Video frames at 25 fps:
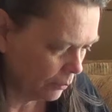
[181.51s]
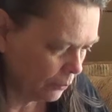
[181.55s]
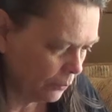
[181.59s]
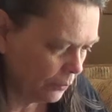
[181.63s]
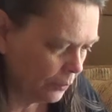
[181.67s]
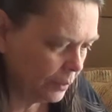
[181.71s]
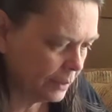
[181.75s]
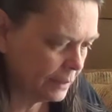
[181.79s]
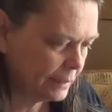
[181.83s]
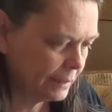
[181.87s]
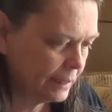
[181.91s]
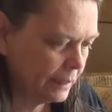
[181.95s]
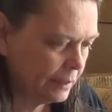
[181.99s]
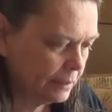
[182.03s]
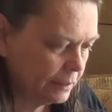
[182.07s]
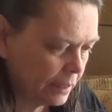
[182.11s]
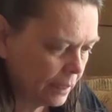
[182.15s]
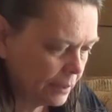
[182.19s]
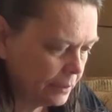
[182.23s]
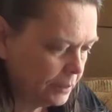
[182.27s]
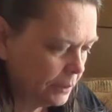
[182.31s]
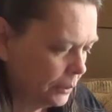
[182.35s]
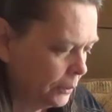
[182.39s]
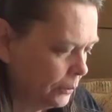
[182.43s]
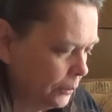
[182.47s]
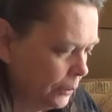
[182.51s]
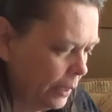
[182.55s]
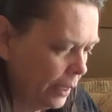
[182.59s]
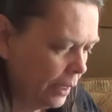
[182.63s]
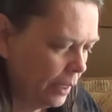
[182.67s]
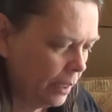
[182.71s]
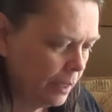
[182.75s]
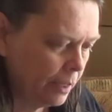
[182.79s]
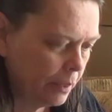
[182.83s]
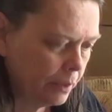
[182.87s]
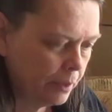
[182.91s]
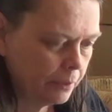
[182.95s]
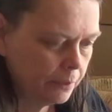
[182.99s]
the seeds I do
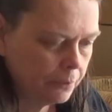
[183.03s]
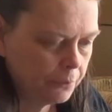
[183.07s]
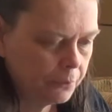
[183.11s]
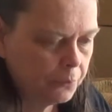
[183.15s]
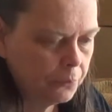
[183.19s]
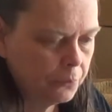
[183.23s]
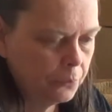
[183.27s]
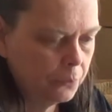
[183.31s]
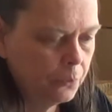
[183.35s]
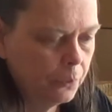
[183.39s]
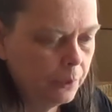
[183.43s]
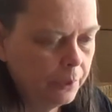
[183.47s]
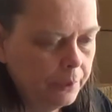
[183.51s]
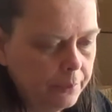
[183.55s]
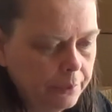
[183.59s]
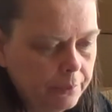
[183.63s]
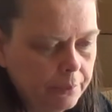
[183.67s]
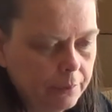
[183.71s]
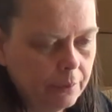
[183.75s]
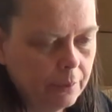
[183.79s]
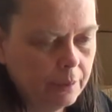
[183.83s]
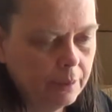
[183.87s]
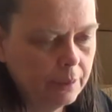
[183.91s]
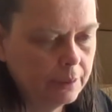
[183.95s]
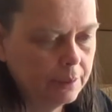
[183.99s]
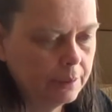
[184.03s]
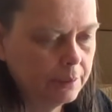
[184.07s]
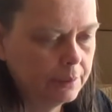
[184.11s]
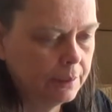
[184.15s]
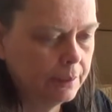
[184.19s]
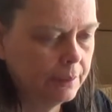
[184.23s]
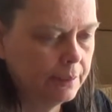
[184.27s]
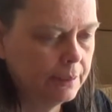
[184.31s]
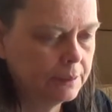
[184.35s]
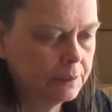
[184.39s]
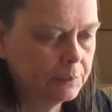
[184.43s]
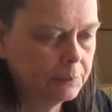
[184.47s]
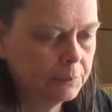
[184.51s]
have one uh,
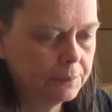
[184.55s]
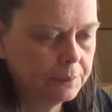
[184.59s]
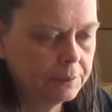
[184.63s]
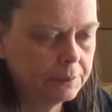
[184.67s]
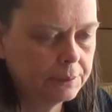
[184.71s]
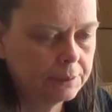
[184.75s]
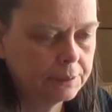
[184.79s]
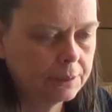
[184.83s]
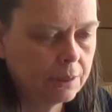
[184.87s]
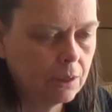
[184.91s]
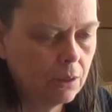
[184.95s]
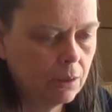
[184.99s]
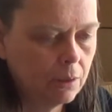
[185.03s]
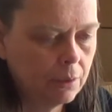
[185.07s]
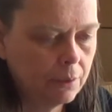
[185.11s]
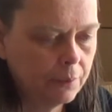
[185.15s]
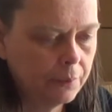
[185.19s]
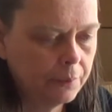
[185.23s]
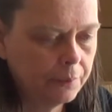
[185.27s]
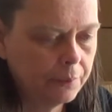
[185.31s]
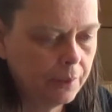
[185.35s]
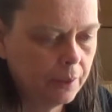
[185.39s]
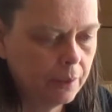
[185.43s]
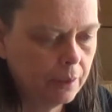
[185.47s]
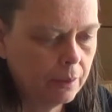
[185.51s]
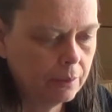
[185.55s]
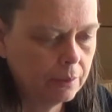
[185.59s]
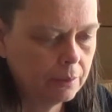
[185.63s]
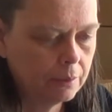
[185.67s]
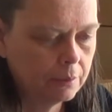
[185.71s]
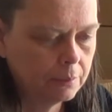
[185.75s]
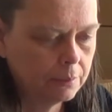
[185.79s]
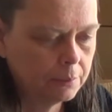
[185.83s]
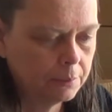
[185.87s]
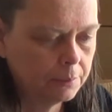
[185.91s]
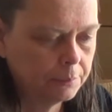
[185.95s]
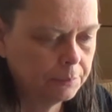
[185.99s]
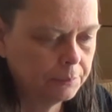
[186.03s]
this one's called
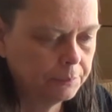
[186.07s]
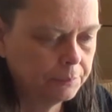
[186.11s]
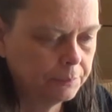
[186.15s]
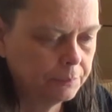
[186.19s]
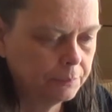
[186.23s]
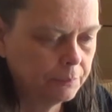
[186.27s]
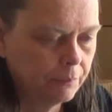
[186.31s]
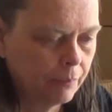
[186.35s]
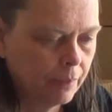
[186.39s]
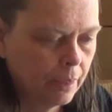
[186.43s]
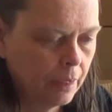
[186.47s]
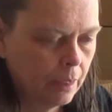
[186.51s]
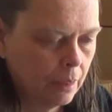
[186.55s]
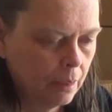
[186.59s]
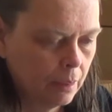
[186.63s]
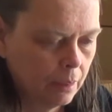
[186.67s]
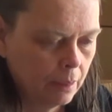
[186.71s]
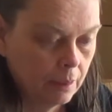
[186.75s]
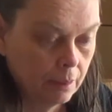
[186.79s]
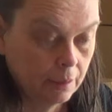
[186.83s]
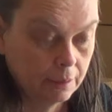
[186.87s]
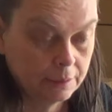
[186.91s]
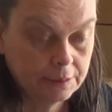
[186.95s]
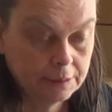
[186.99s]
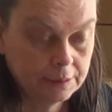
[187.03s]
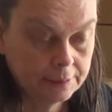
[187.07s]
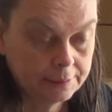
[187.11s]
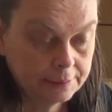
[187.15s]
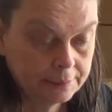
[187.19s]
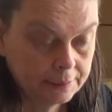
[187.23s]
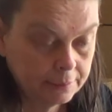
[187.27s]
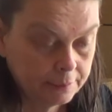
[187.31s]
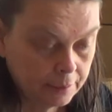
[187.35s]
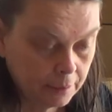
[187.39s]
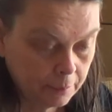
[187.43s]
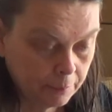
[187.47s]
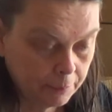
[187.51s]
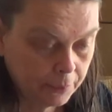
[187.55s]
um, just a
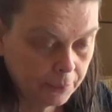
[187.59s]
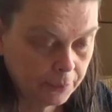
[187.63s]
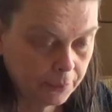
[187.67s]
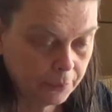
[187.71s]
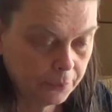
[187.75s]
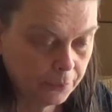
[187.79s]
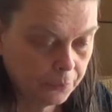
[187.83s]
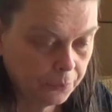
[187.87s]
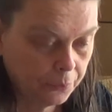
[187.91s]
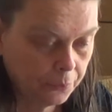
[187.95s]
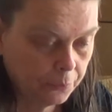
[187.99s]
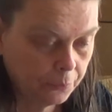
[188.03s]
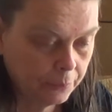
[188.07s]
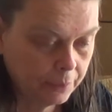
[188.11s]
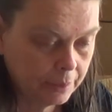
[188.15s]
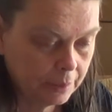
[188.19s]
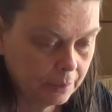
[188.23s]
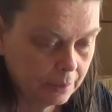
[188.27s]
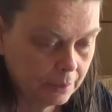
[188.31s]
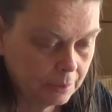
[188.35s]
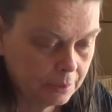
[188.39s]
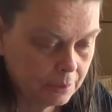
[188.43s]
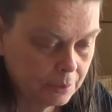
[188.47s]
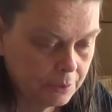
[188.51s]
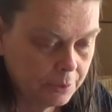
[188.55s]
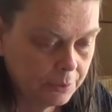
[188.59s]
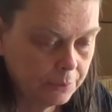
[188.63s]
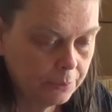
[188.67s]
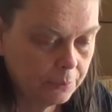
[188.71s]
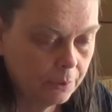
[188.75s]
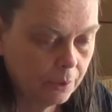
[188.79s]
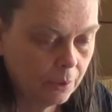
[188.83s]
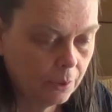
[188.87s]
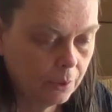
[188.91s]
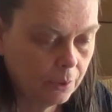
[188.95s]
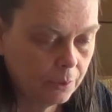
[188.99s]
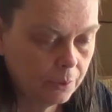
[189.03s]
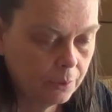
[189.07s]
number
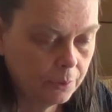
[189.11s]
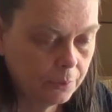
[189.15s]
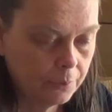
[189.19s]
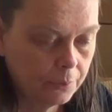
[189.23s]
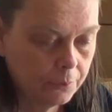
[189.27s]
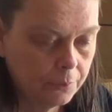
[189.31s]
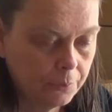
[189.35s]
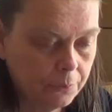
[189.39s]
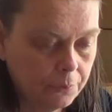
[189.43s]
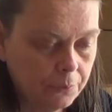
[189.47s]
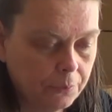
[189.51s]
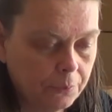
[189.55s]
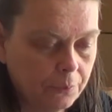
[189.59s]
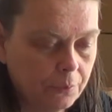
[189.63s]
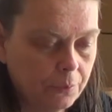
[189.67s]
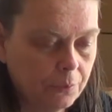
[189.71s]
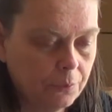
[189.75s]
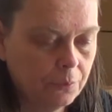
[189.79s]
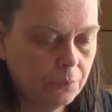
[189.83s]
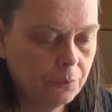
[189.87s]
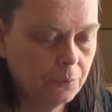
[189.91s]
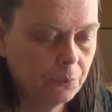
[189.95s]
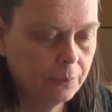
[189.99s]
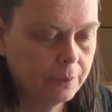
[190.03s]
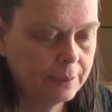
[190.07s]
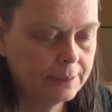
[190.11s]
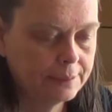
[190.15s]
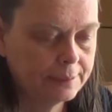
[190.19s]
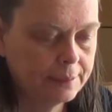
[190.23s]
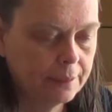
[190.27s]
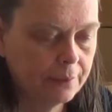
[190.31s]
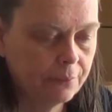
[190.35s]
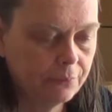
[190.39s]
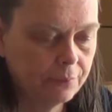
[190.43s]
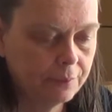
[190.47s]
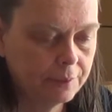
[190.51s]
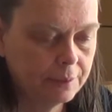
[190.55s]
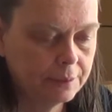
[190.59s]

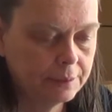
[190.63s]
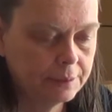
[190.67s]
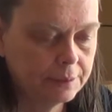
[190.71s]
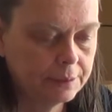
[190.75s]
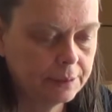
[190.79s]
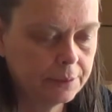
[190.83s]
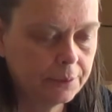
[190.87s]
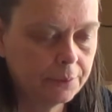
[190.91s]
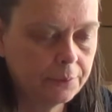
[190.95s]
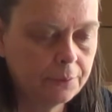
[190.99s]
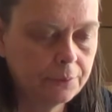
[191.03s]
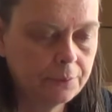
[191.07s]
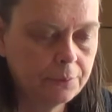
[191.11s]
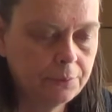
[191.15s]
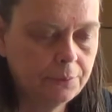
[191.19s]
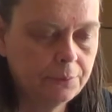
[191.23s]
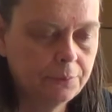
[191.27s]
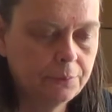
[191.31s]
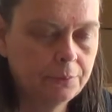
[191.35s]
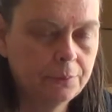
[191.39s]
320370